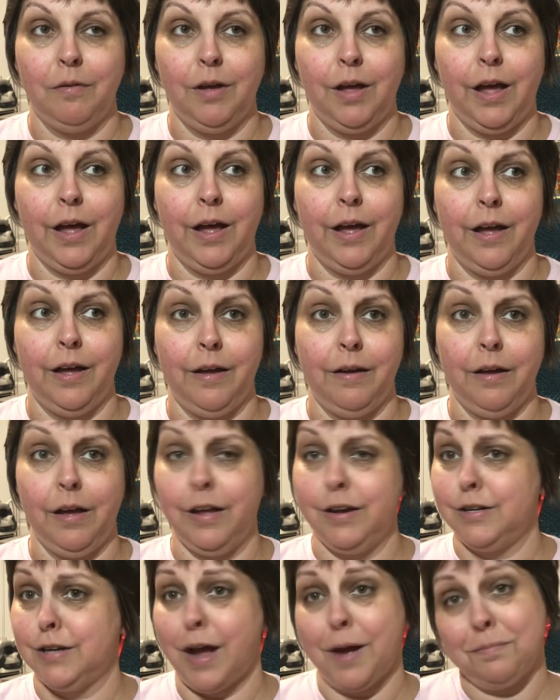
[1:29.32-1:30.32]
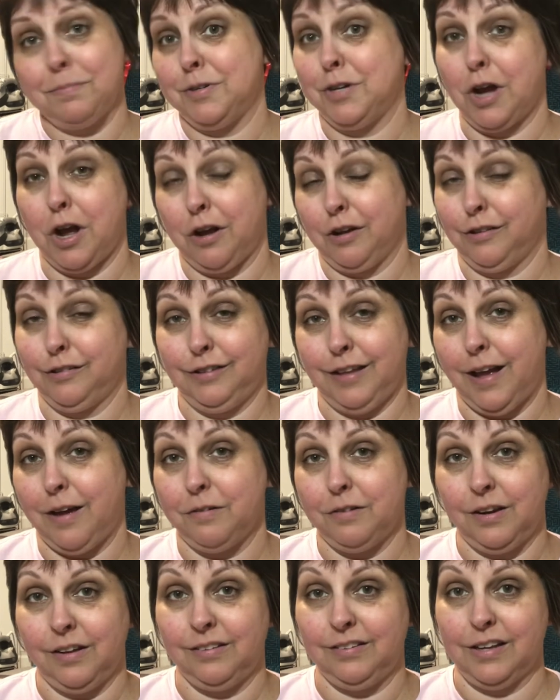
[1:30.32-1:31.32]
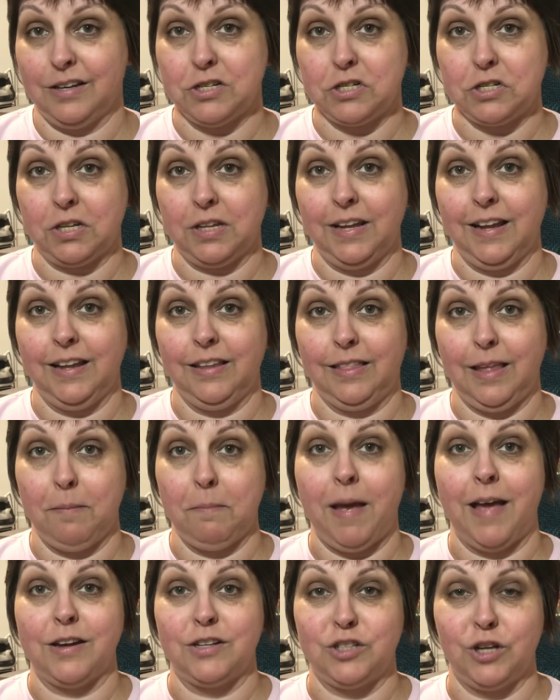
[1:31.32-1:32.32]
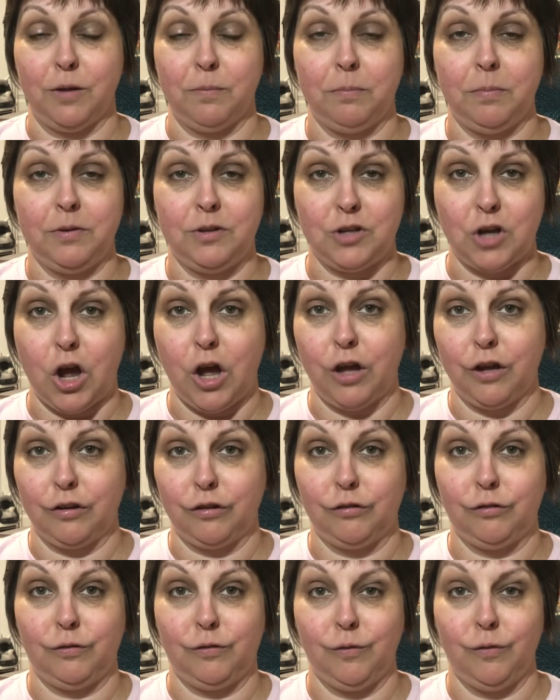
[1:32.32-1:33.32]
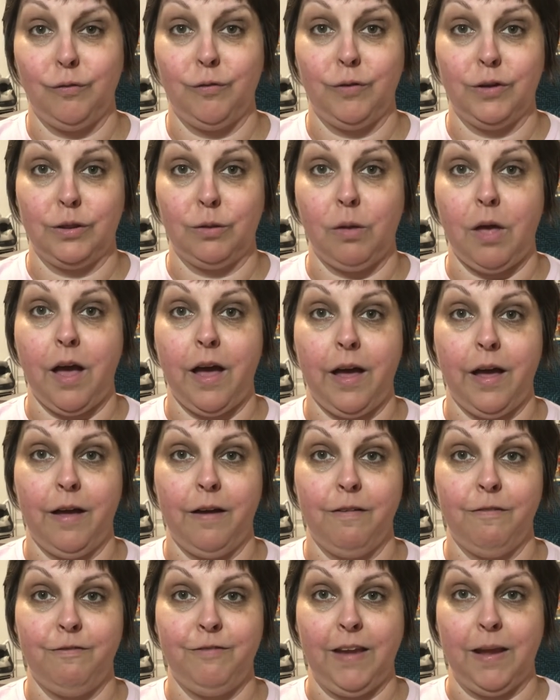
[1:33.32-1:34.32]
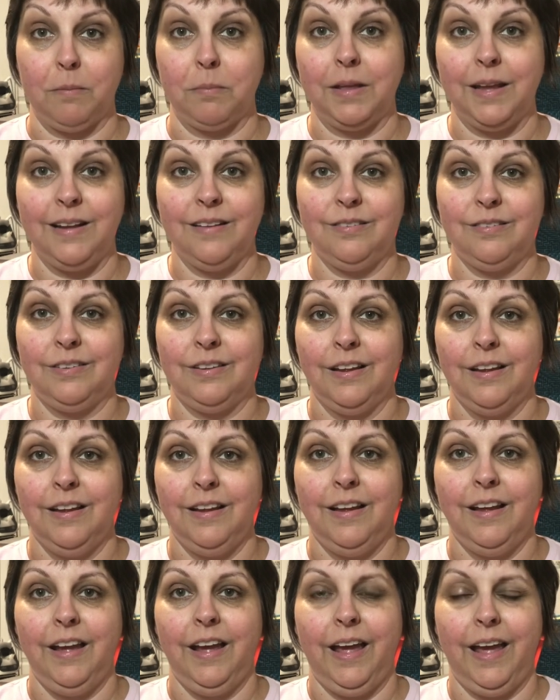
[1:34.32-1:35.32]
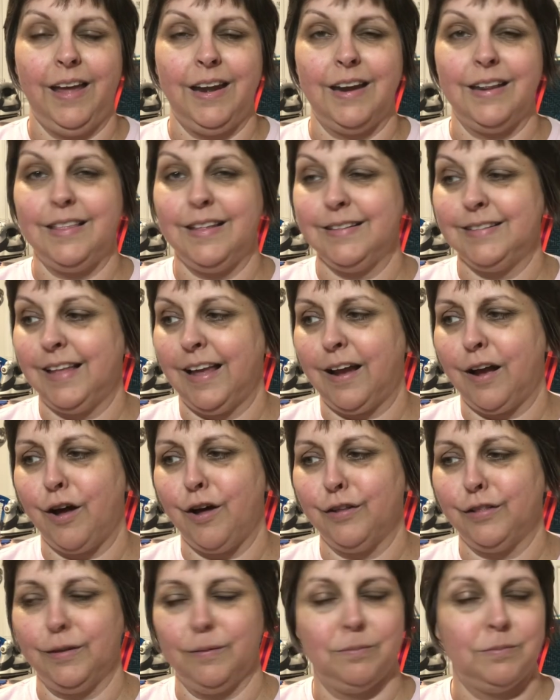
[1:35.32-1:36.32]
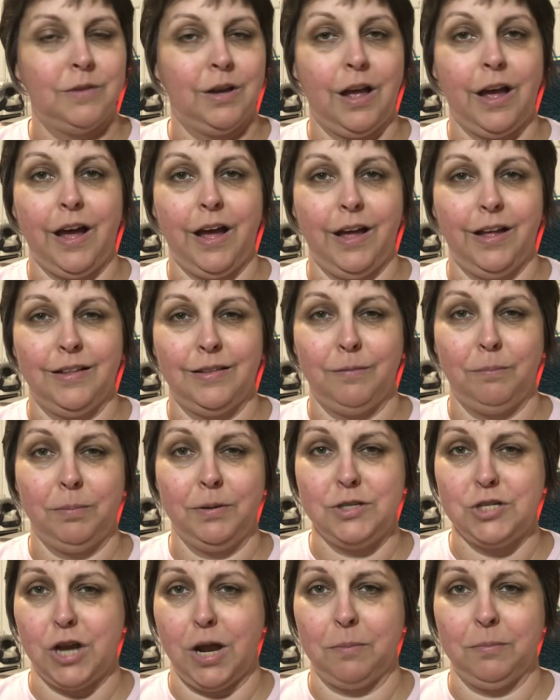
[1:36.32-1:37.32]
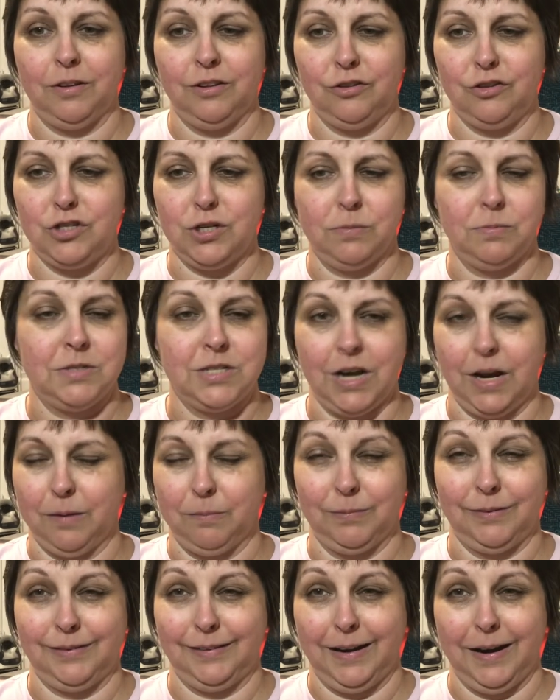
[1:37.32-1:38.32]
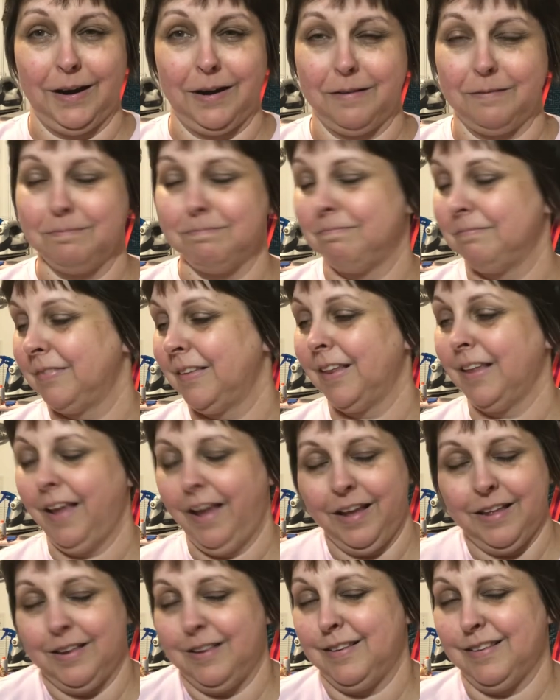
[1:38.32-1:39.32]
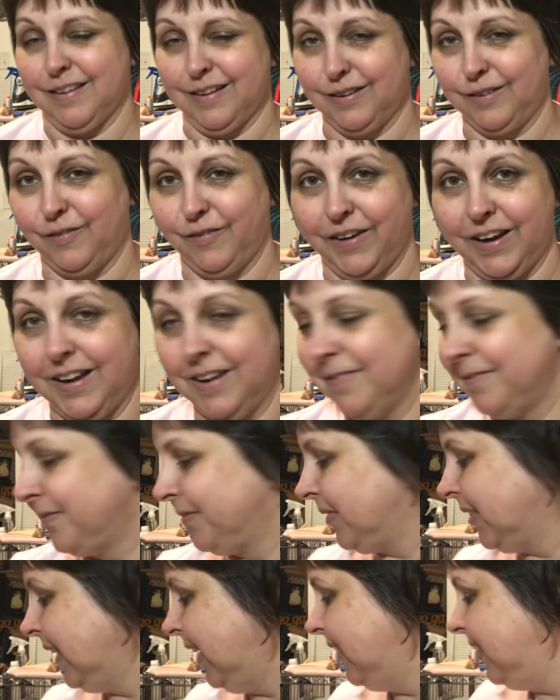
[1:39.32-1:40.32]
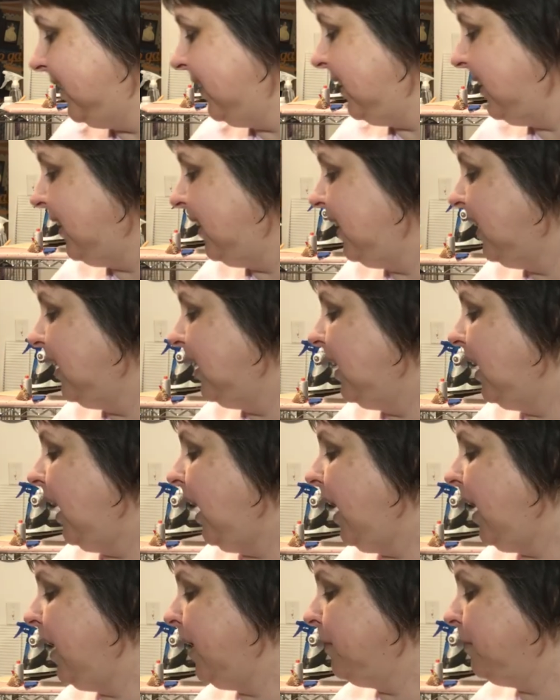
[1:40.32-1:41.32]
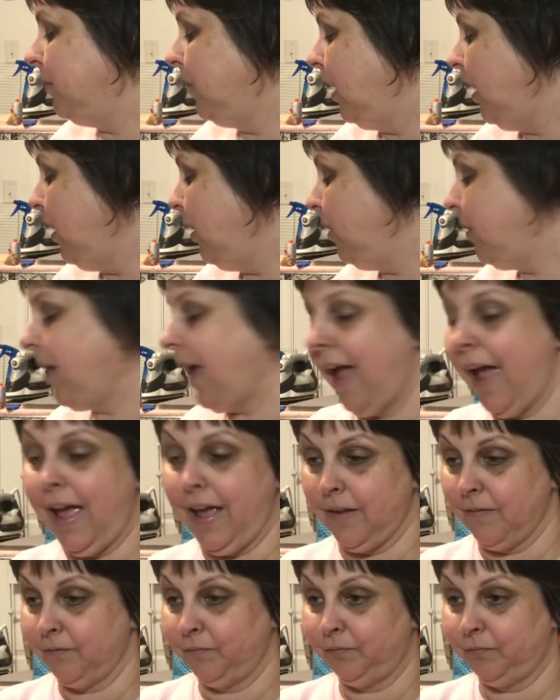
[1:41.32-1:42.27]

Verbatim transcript: uh, adopt dogs out. Essentially, they match up dogs with uh, families, and I think they call them uh, pajamas, Jim Jams. There, I think it's funny. Um, okay,